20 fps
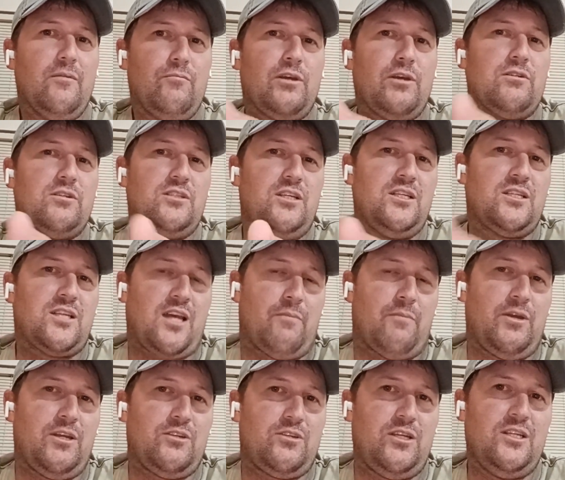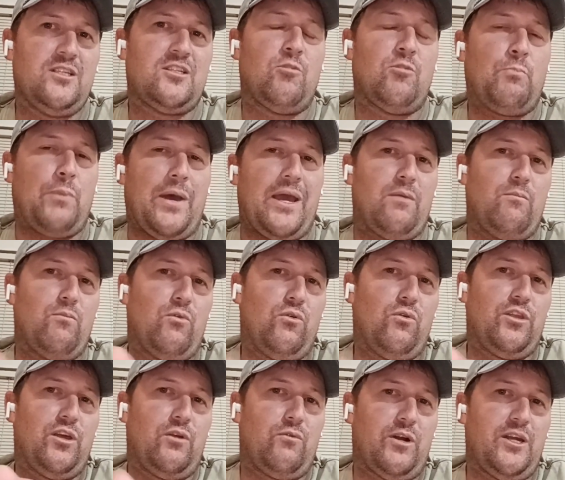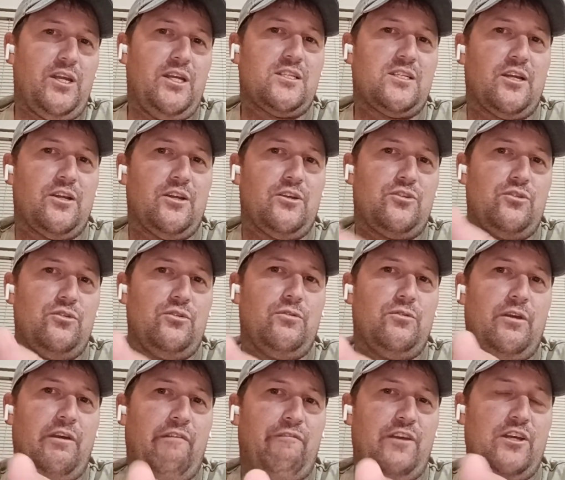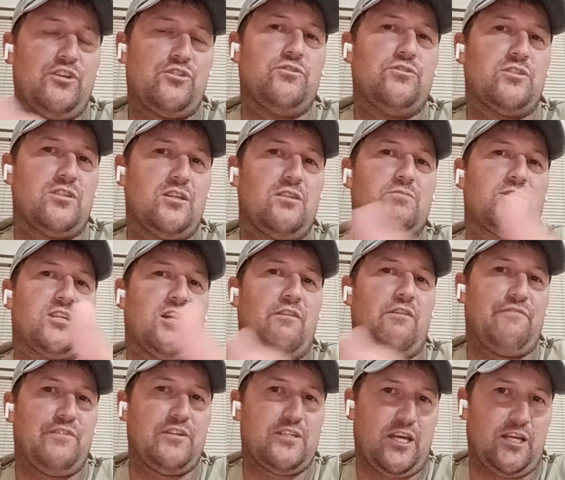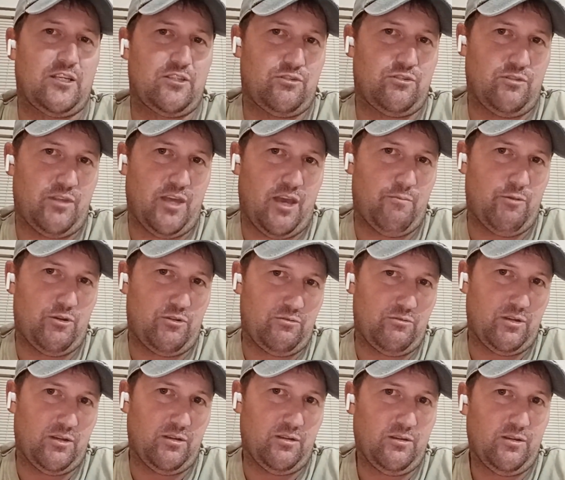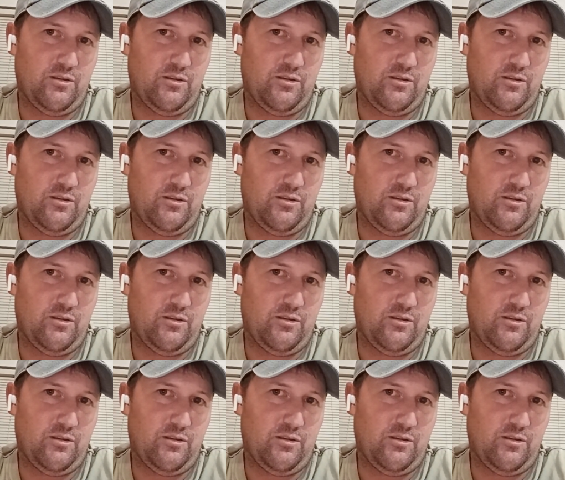because he's still paying more than what he's going to do if he shoots it himself and takes it to the abattoir.